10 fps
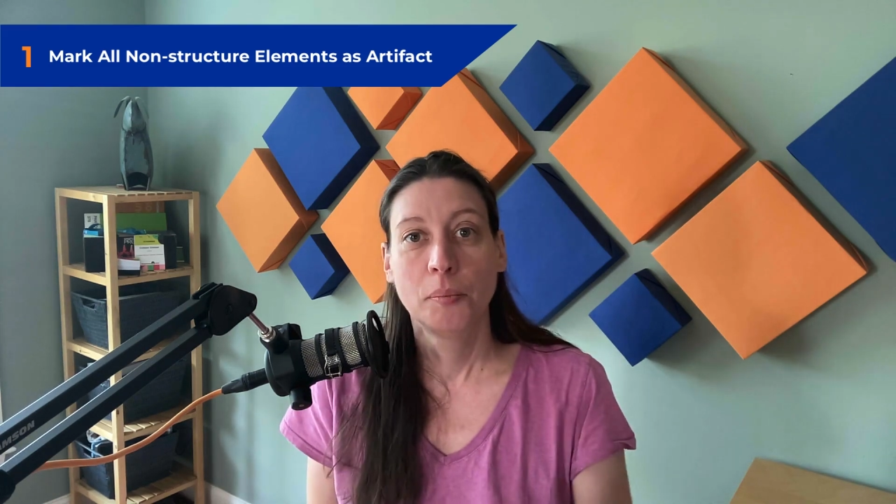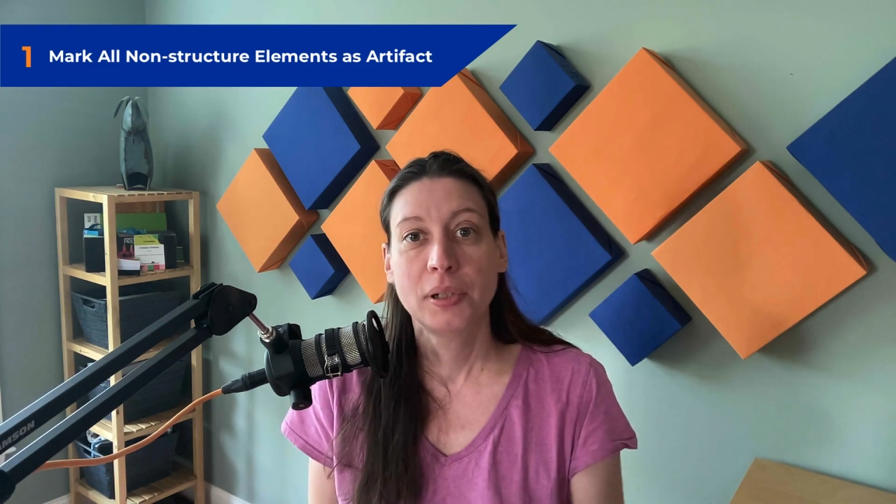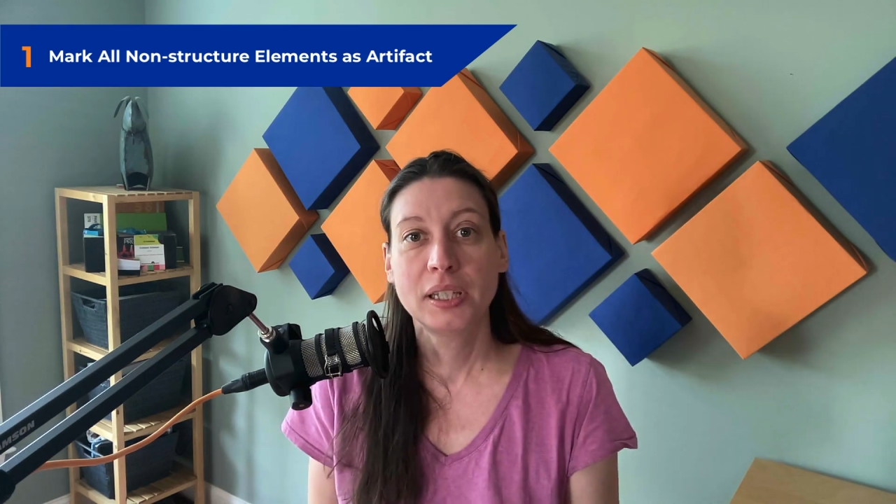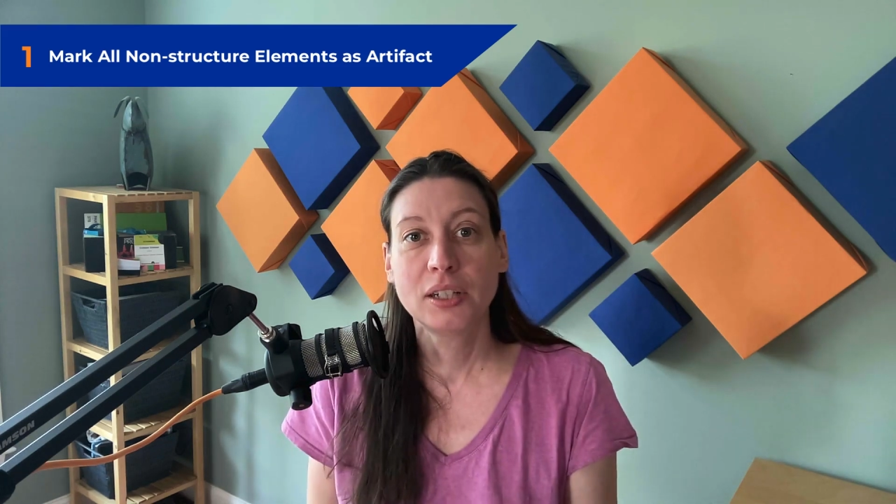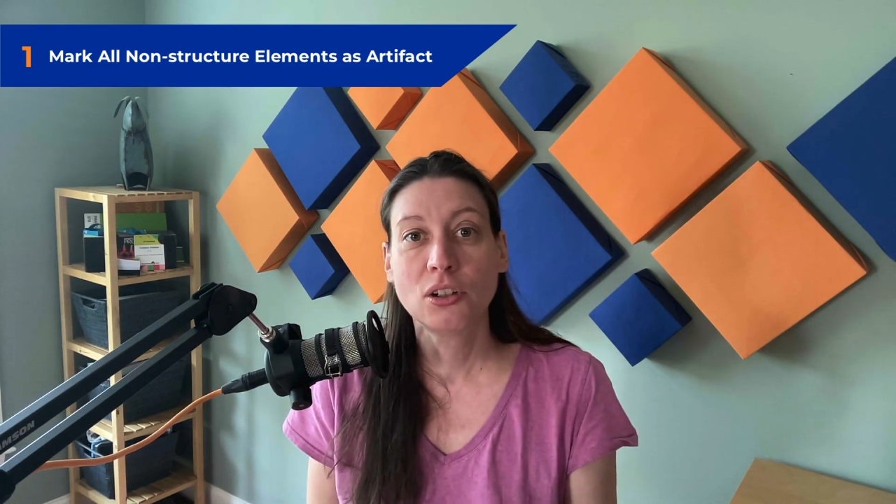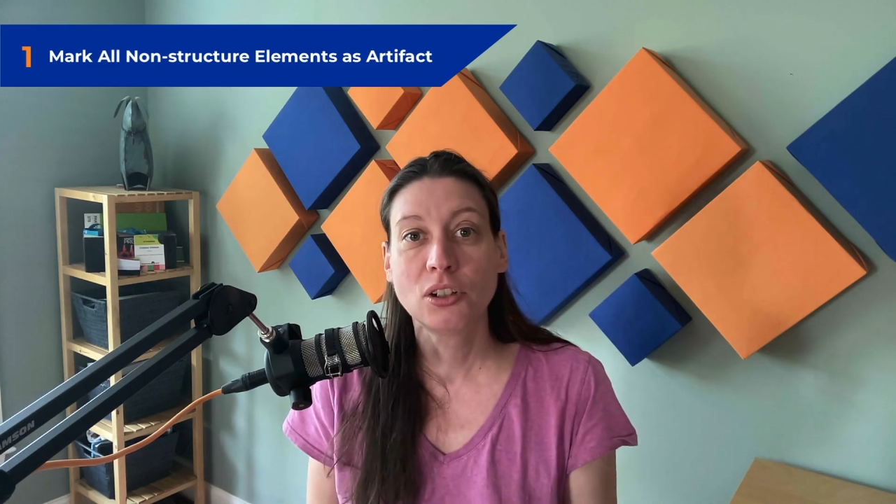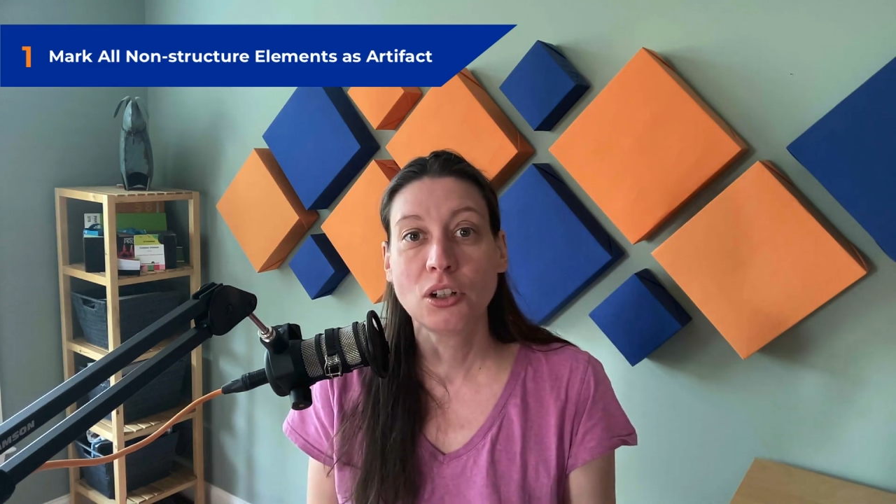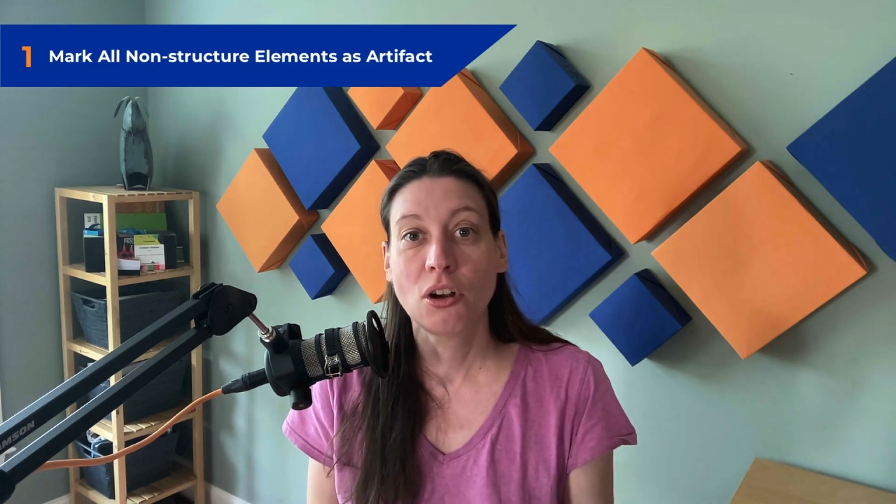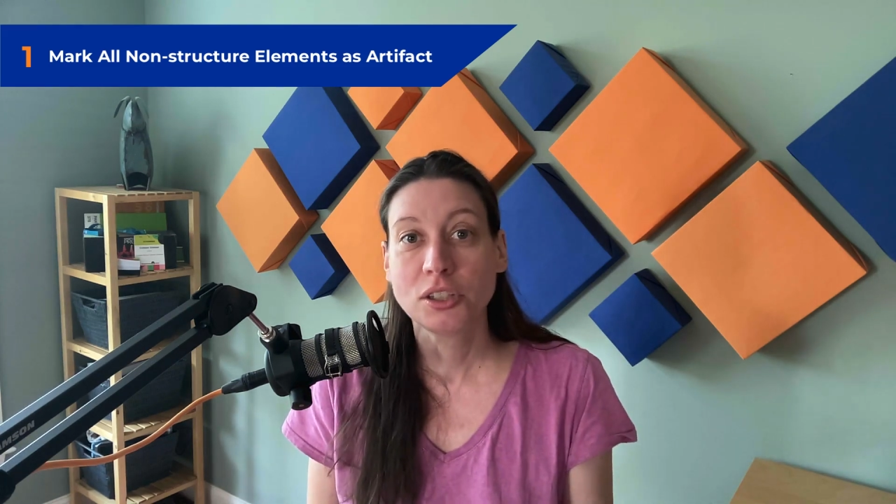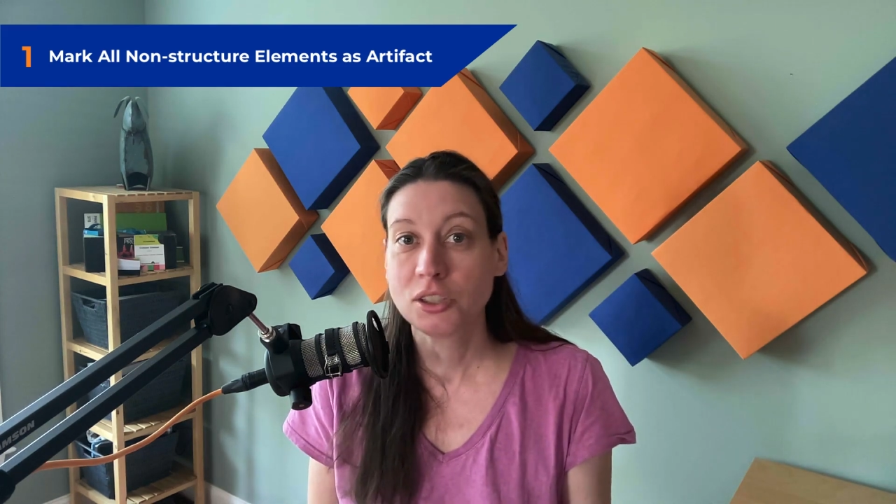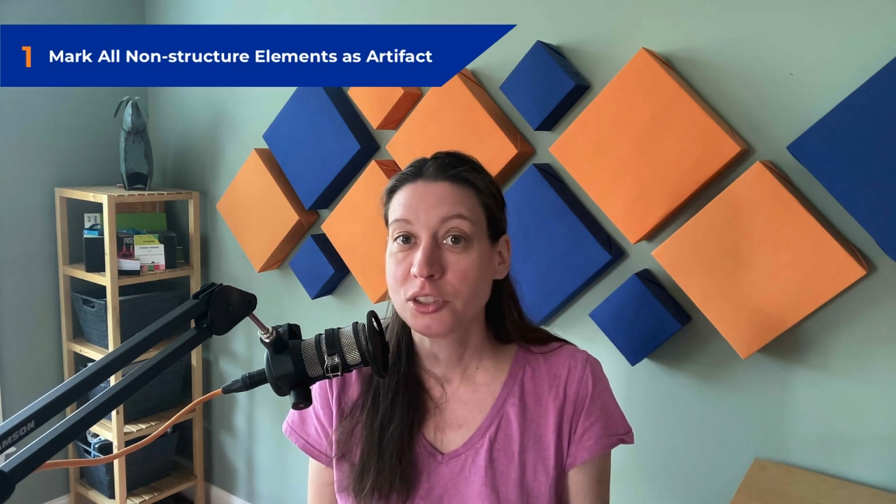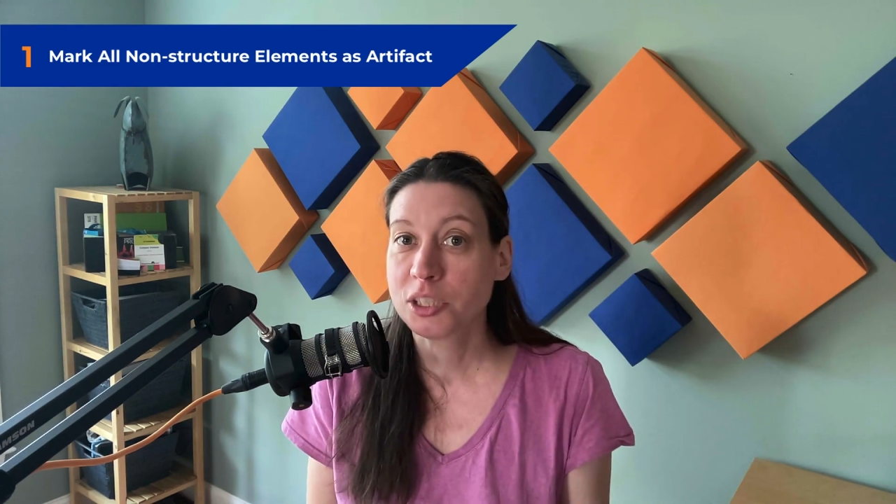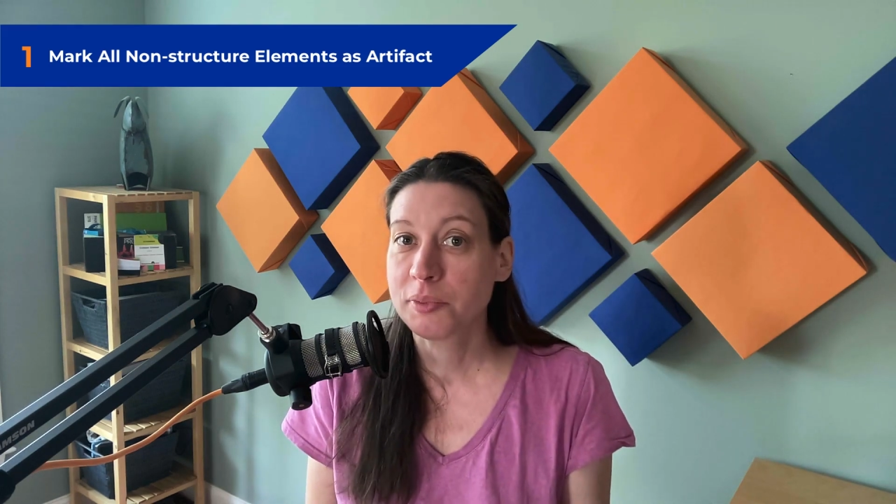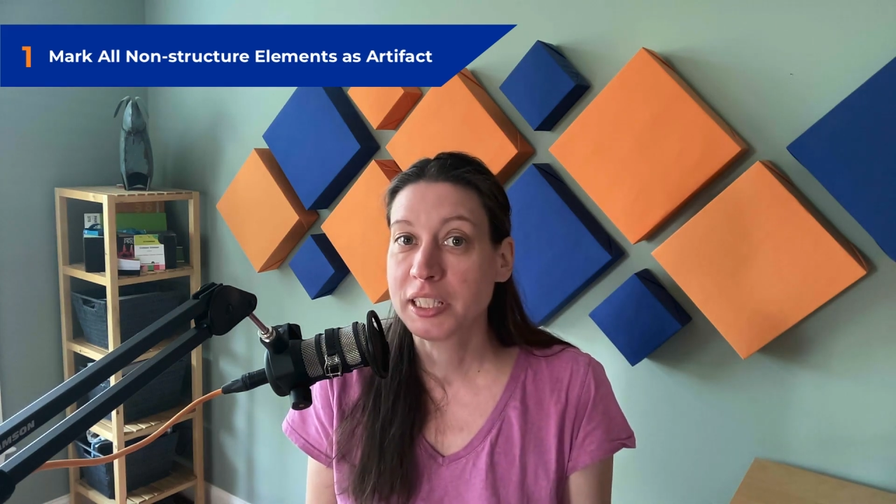But there are also some